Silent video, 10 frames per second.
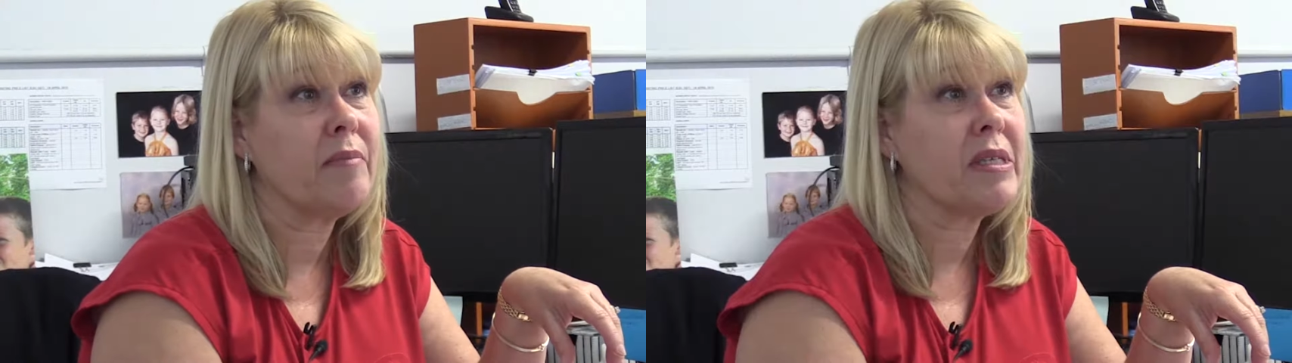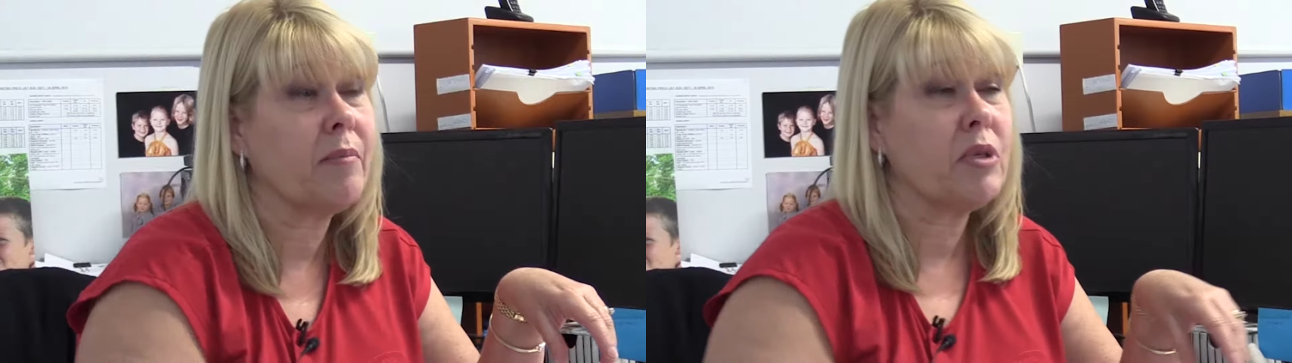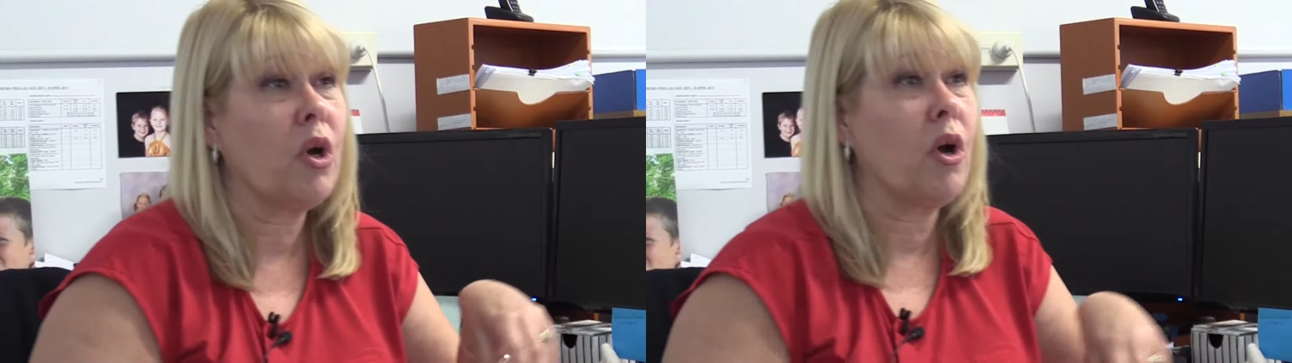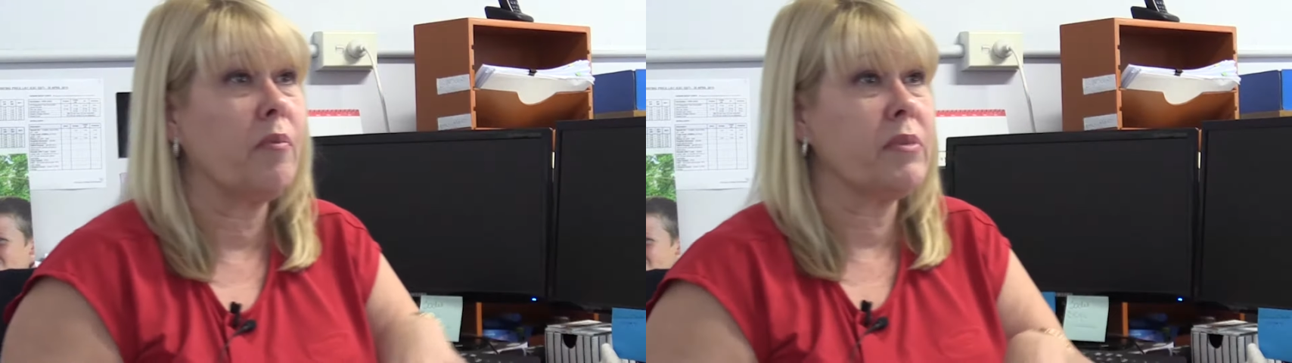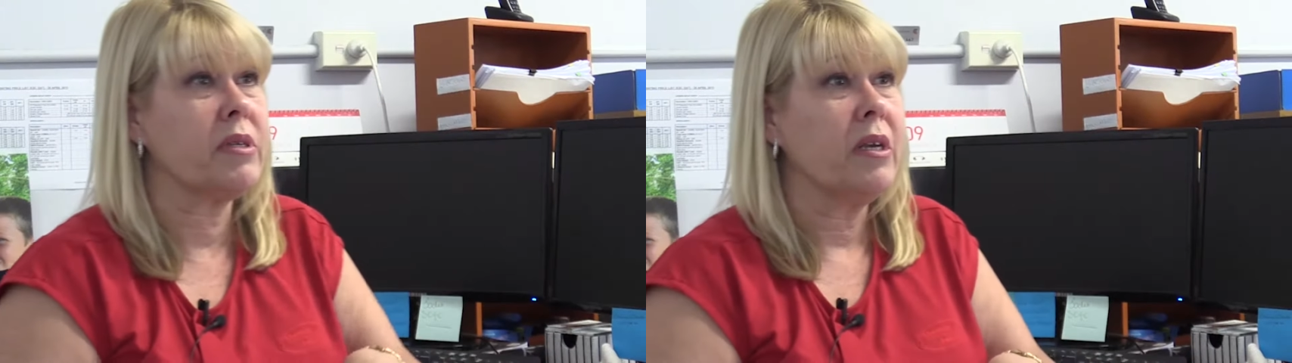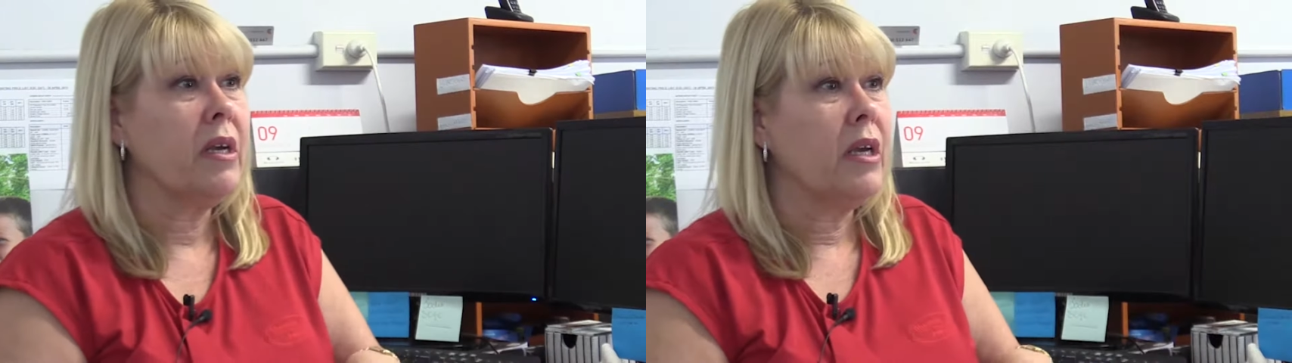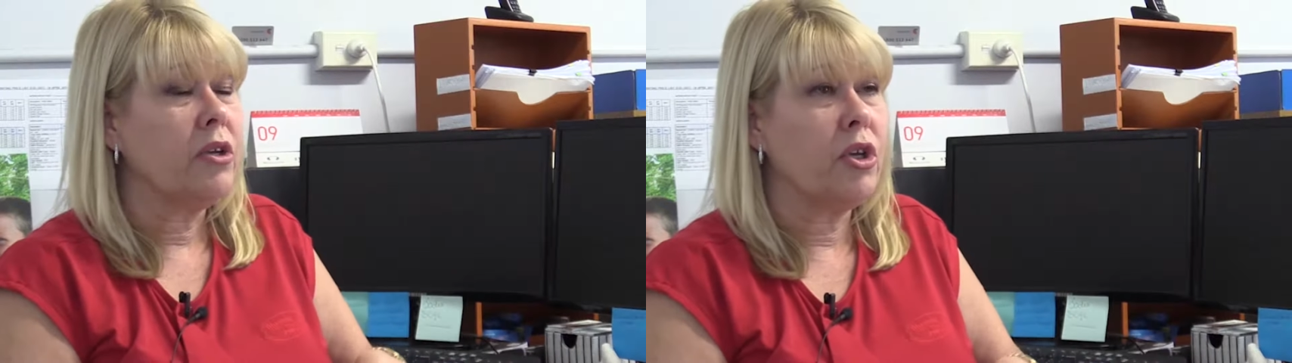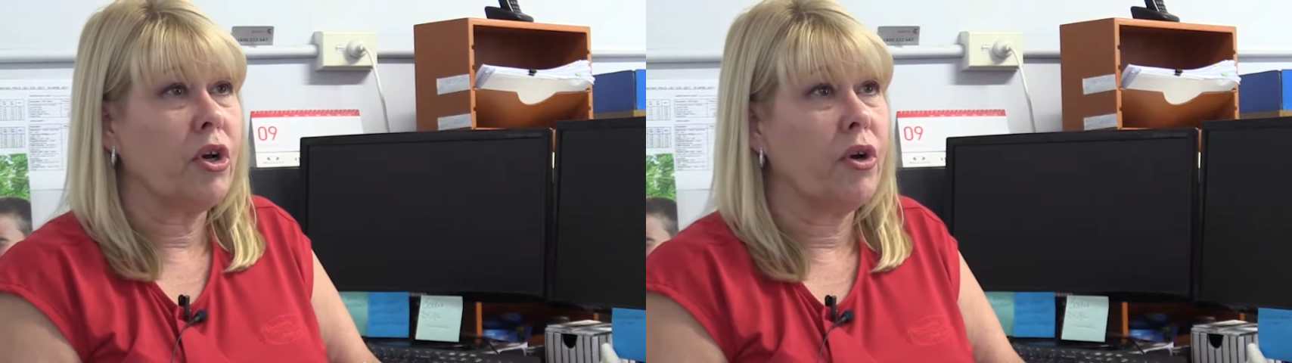sometimes
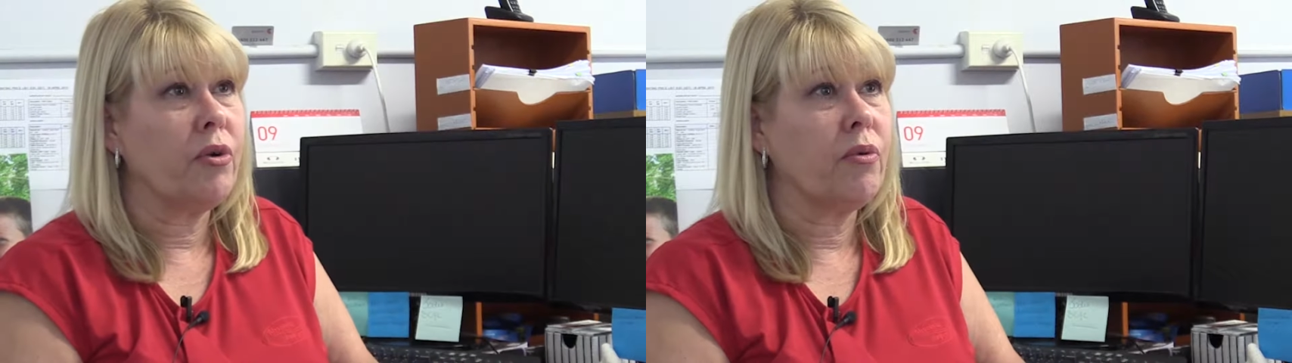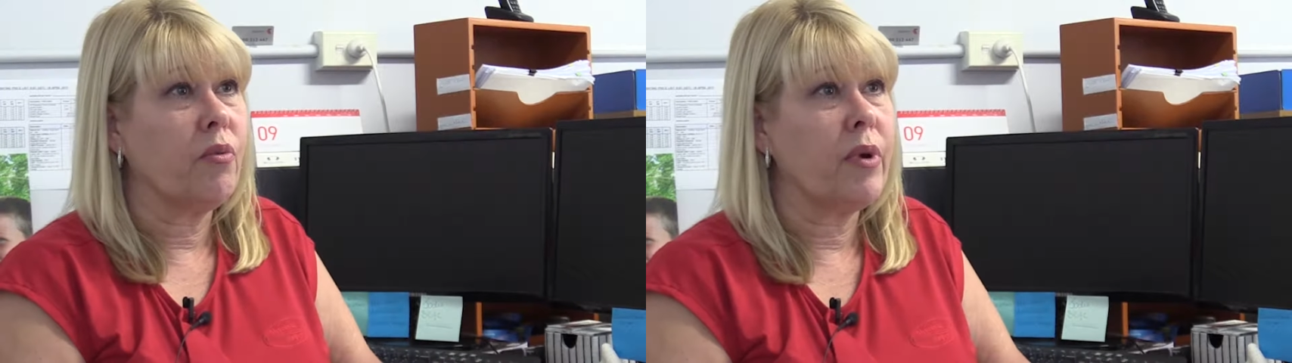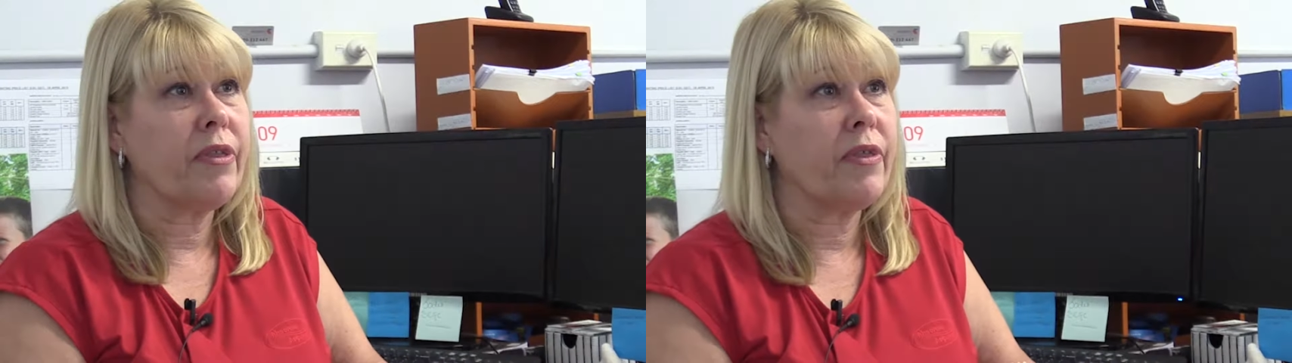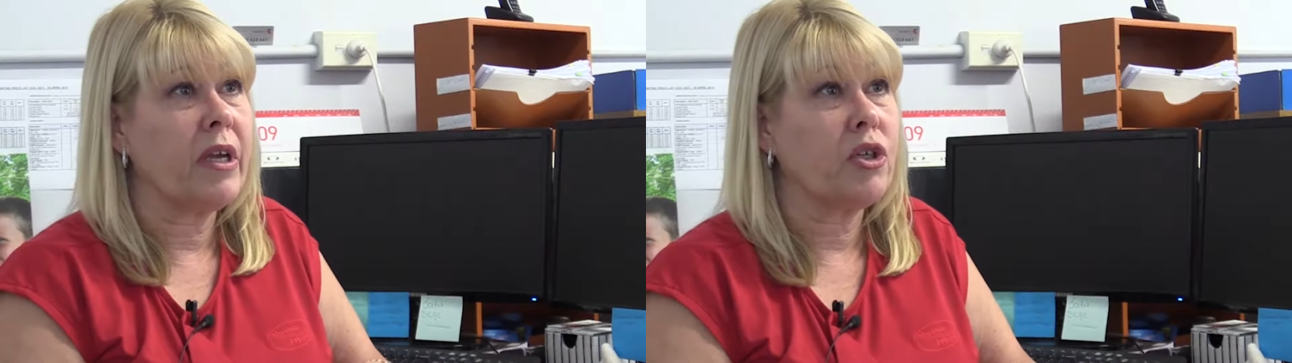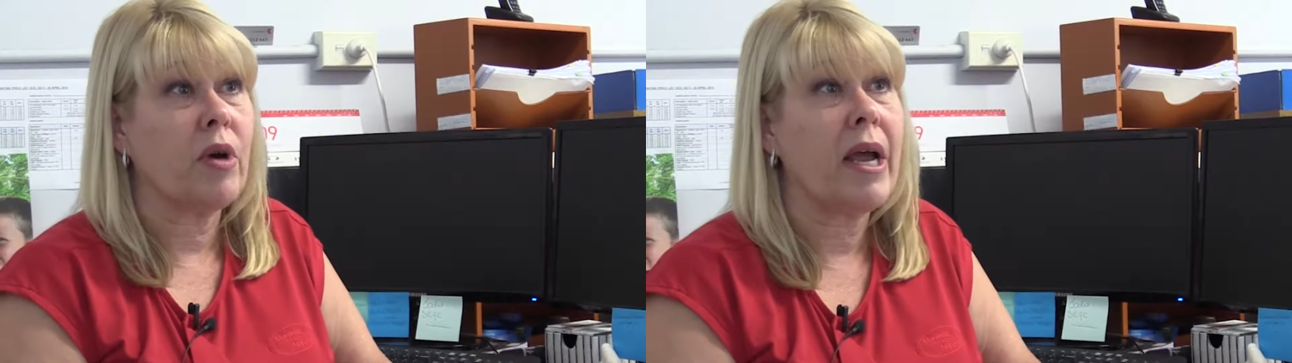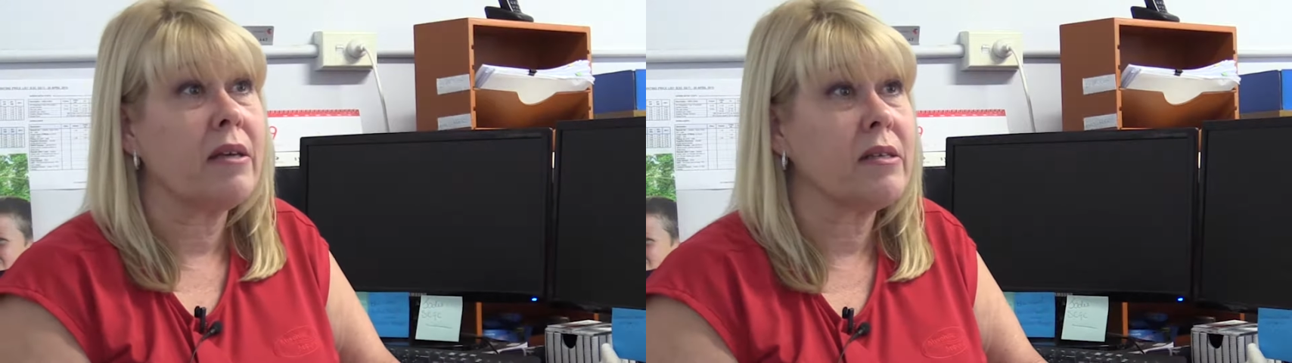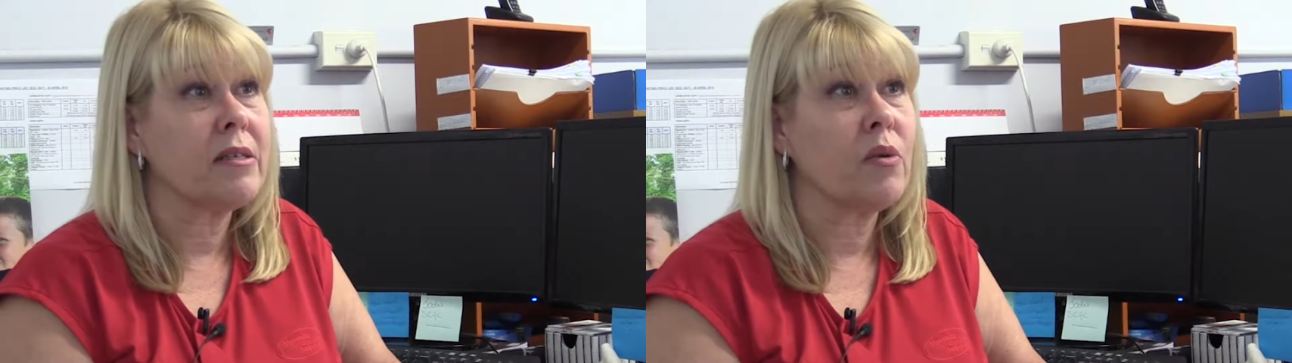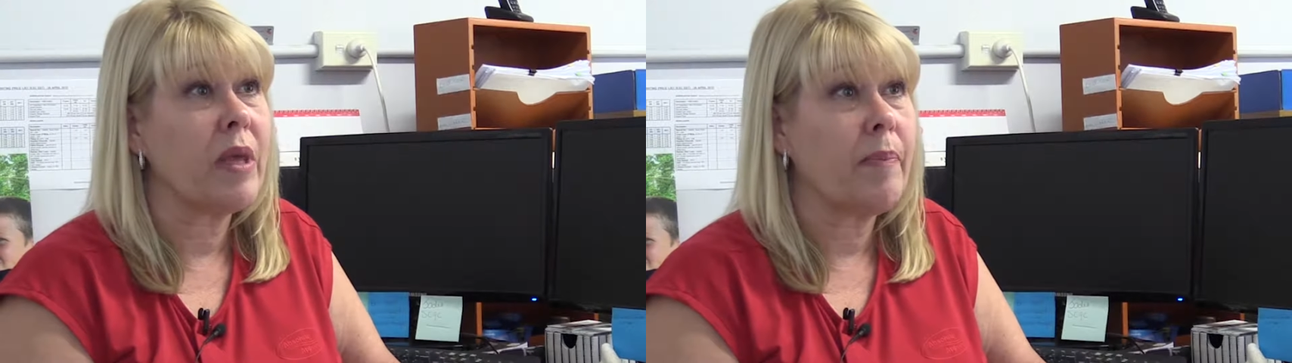with their
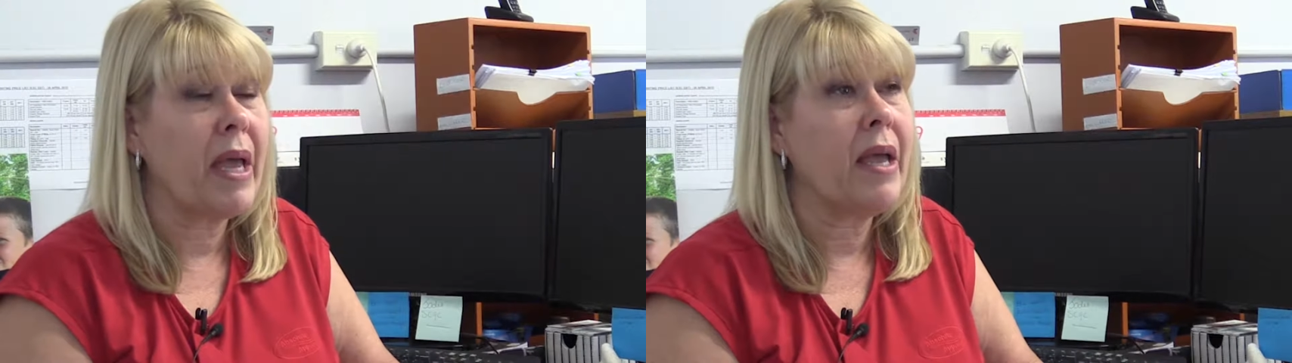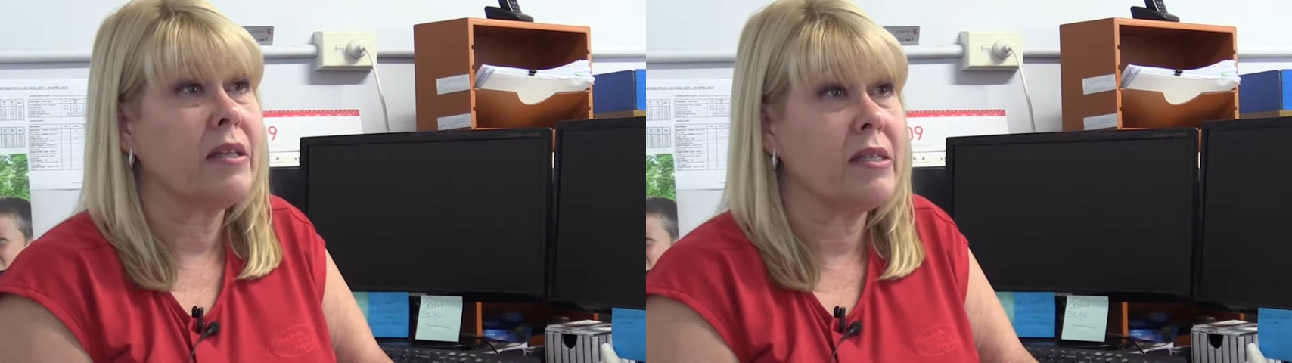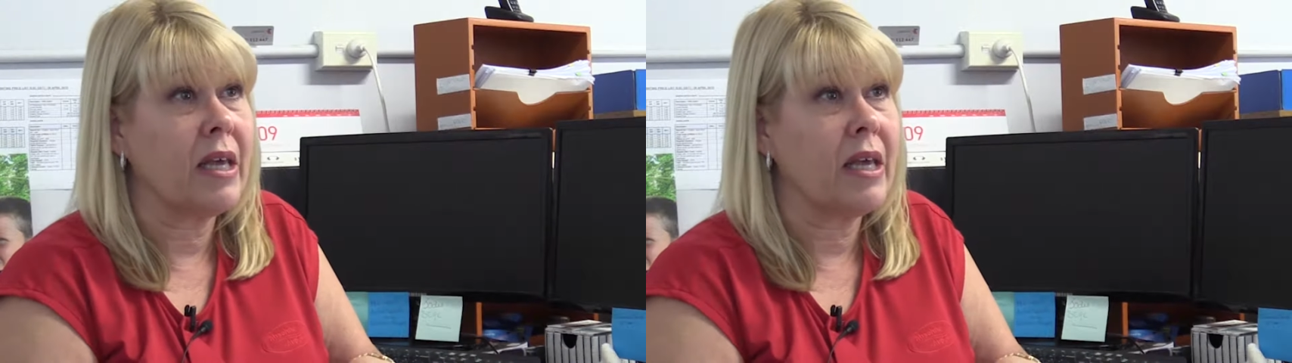trousers or their pants,